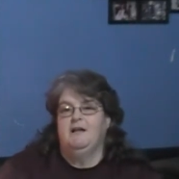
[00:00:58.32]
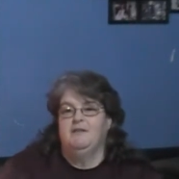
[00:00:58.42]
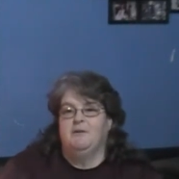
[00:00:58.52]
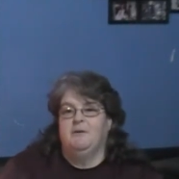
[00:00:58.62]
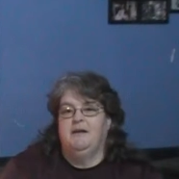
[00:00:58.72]

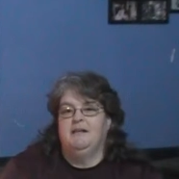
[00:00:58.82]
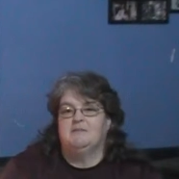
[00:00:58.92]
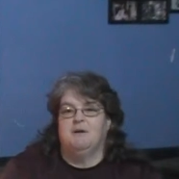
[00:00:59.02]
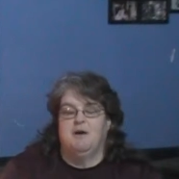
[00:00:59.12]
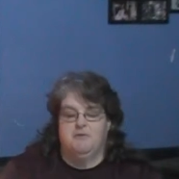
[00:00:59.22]
The wind
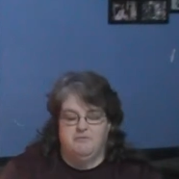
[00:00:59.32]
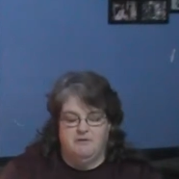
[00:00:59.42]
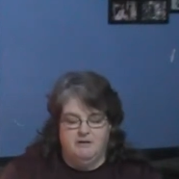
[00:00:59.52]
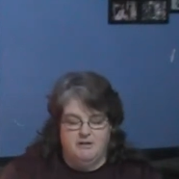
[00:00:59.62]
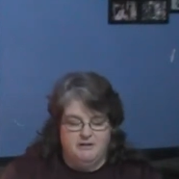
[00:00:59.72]
has blowed
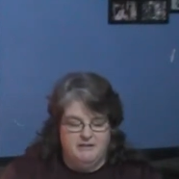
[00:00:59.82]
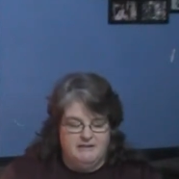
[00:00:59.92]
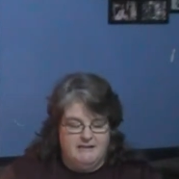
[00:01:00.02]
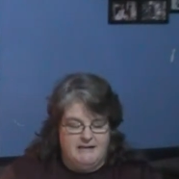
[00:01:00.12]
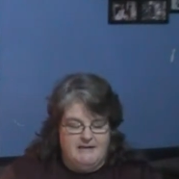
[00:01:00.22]
really good
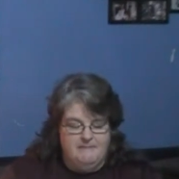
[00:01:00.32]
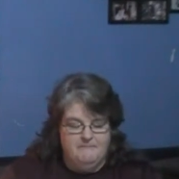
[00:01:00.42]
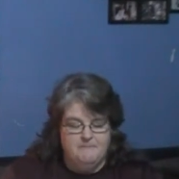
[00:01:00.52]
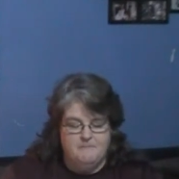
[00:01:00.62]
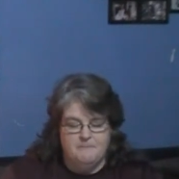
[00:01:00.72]
today.
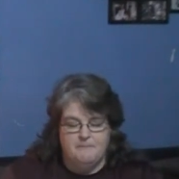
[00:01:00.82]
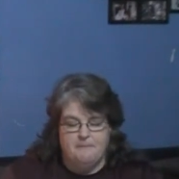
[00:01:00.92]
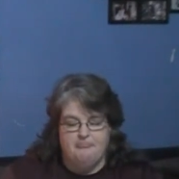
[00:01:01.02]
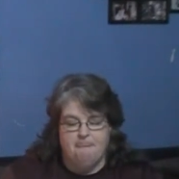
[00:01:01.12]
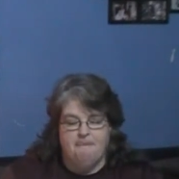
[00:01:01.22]

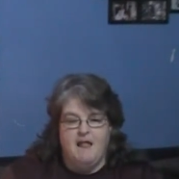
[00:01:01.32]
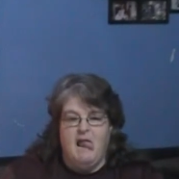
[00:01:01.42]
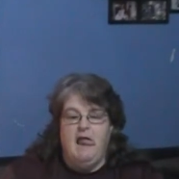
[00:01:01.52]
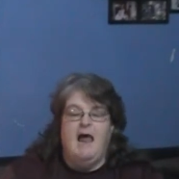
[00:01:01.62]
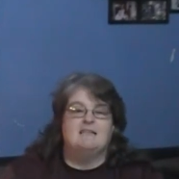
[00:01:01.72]

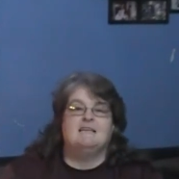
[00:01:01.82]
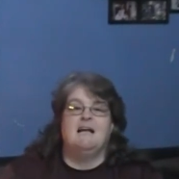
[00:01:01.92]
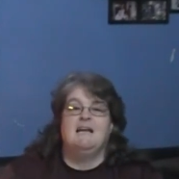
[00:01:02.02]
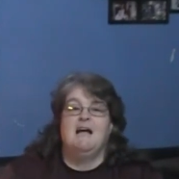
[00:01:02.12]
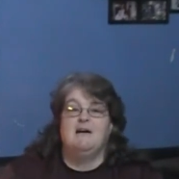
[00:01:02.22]
I
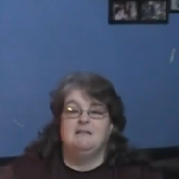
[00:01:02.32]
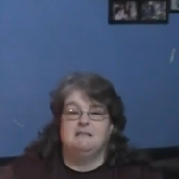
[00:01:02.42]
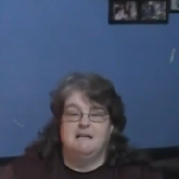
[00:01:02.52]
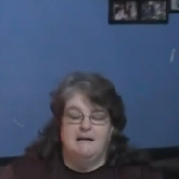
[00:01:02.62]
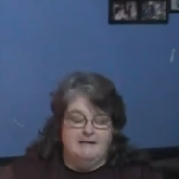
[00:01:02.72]
sat down
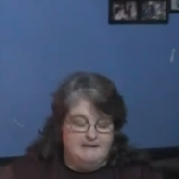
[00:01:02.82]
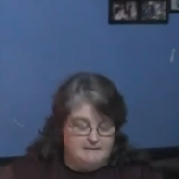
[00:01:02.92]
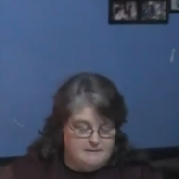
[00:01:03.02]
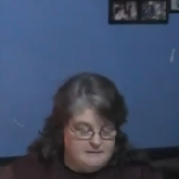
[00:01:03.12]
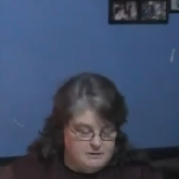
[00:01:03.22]
today
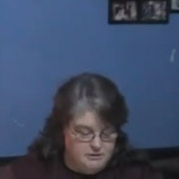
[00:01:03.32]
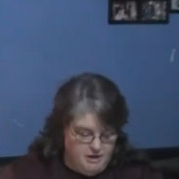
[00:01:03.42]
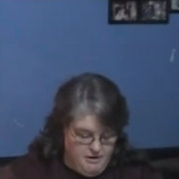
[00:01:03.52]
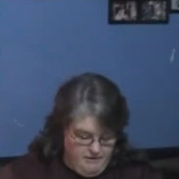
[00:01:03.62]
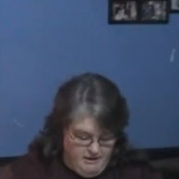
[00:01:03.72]
and
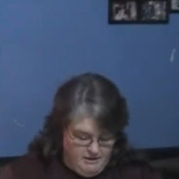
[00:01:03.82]
started reading